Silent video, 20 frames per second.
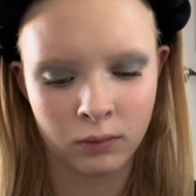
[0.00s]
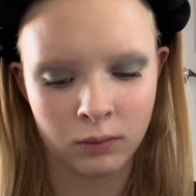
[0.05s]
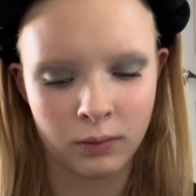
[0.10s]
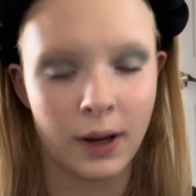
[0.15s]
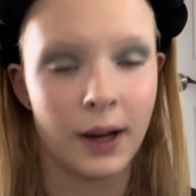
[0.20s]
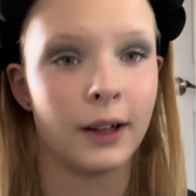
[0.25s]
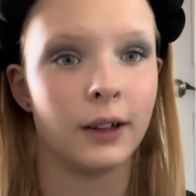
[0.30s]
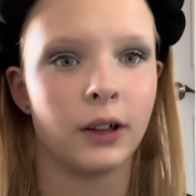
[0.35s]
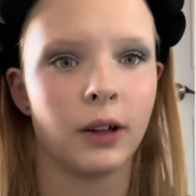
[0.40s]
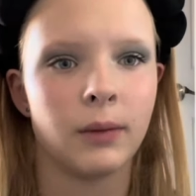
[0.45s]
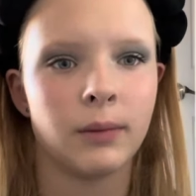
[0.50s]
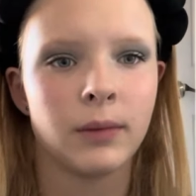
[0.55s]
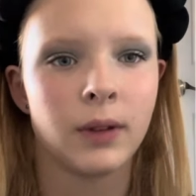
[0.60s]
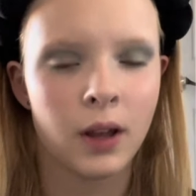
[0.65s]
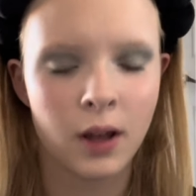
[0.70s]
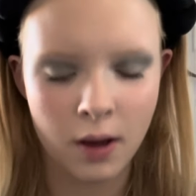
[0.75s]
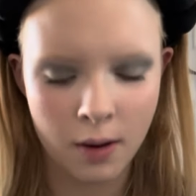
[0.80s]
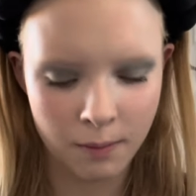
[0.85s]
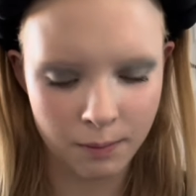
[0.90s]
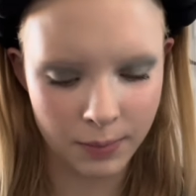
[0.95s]
I don't know.
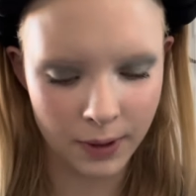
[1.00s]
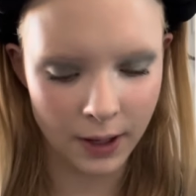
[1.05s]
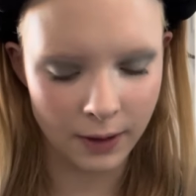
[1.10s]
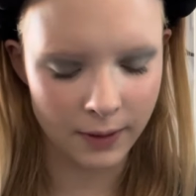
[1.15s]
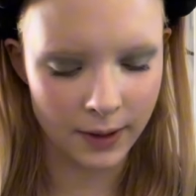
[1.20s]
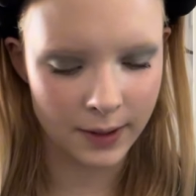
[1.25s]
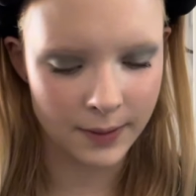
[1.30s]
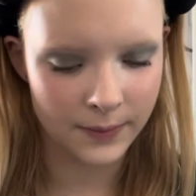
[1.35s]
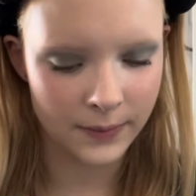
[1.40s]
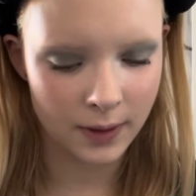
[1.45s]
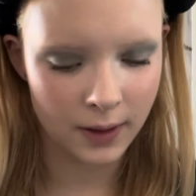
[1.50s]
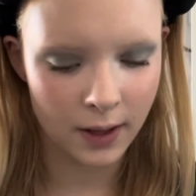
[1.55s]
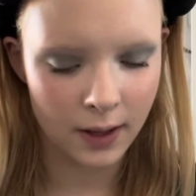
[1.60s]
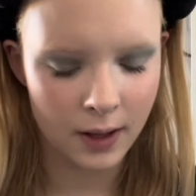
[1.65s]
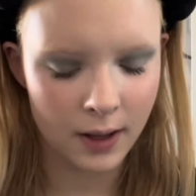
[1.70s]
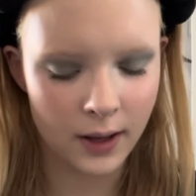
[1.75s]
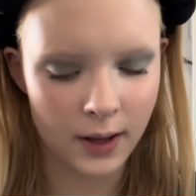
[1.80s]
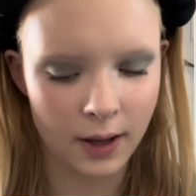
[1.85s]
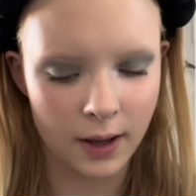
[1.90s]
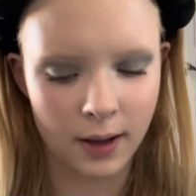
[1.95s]
But anyways,
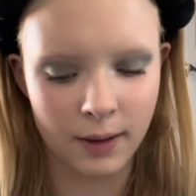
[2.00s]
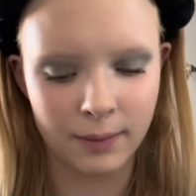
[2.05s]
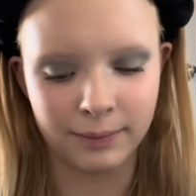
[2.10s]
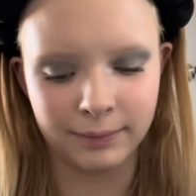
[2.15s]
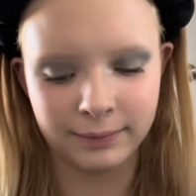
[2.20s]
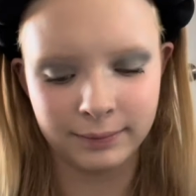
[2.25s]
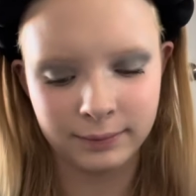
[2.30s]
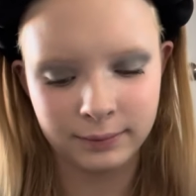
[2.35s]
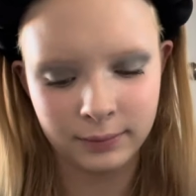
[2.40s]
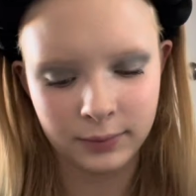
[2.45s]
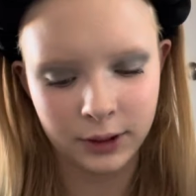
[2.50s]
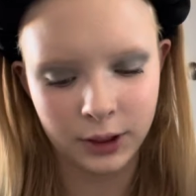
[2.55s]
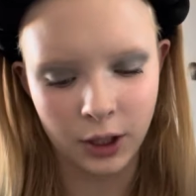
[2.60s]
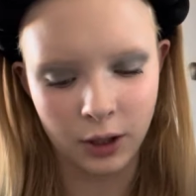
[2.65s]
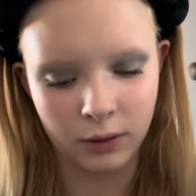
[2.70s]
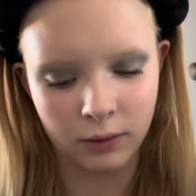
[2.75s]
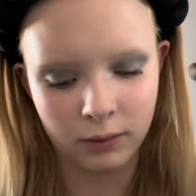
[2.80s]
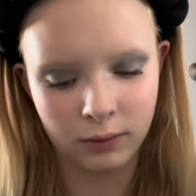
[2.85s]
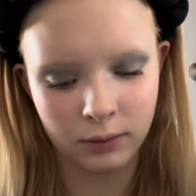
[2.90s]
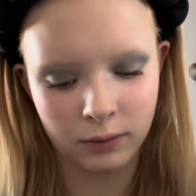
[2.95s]
um, so
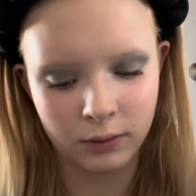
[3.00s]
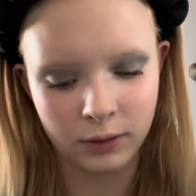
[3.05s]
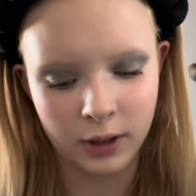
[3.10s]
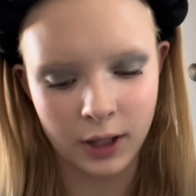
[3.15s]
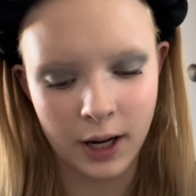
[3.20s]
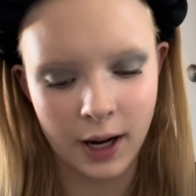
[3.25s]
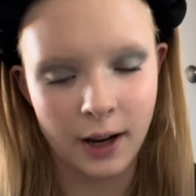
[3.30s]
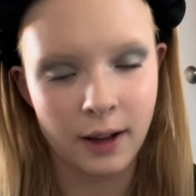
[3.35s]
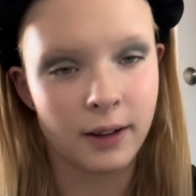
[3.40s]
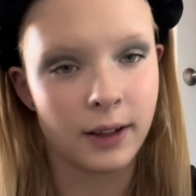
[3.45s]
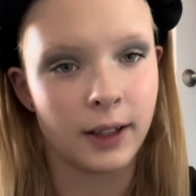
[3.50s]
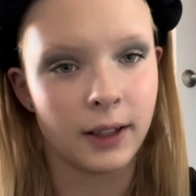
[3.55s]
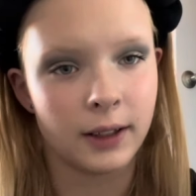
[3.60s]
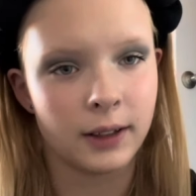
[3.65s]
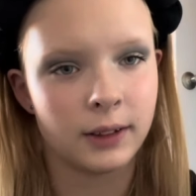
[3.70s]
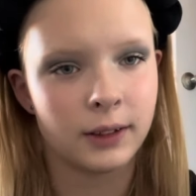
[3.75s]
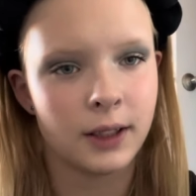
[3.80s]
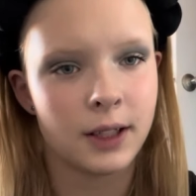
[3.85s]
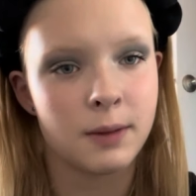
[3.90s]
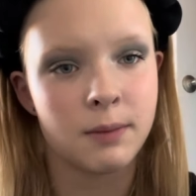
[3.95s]
for
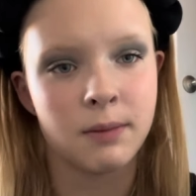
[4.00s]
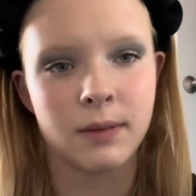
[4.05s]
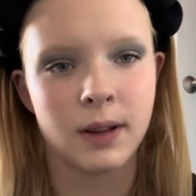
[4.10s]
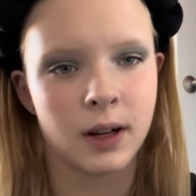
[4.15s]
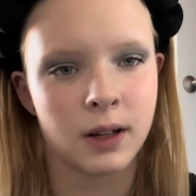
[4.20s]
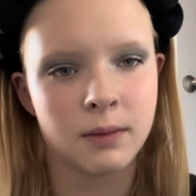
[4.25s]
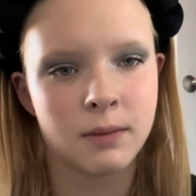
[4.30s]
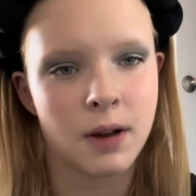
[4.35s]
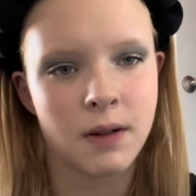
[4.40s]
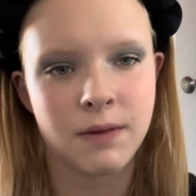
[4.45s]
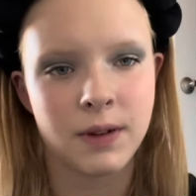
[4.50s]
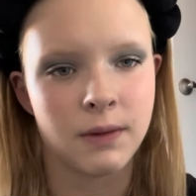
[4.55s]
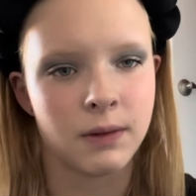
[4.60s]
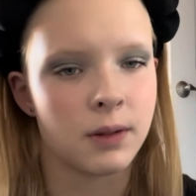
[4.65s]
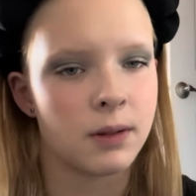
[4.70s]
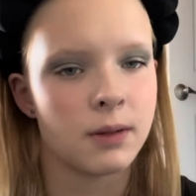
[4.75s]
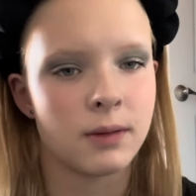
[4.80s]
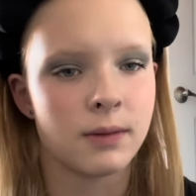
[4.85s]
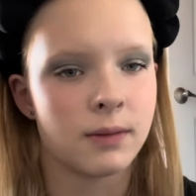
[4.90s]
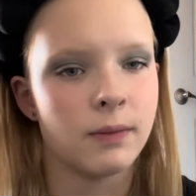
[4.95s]
highlighter, it's literally my
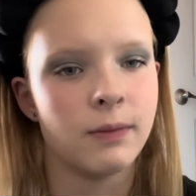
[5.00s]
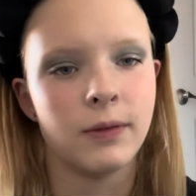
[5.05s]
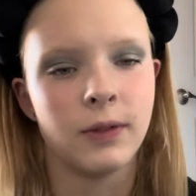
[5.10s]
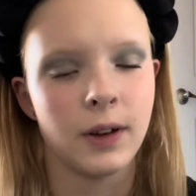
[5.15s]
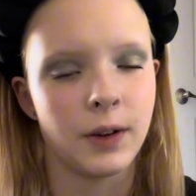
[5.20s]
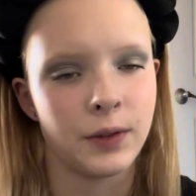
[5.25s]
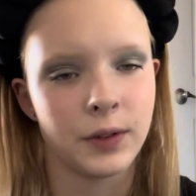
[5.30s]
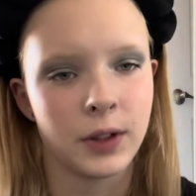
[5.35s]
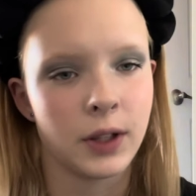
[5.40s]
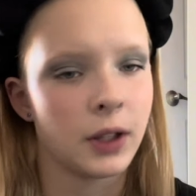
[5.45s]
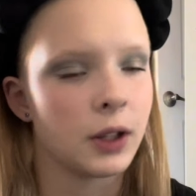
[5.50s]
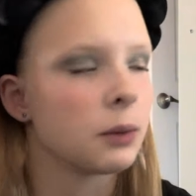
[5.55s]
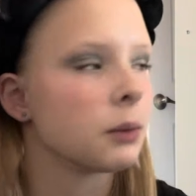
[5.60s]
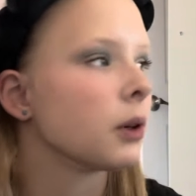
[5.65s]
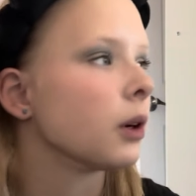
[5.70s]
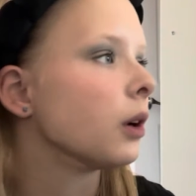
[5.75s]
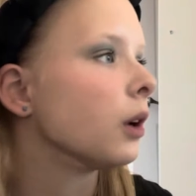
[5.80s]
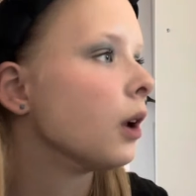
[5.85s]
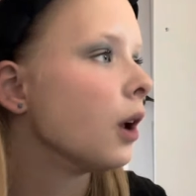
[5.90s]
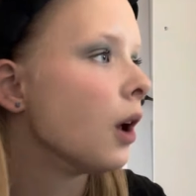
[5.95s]
favorite favorite thing in the world.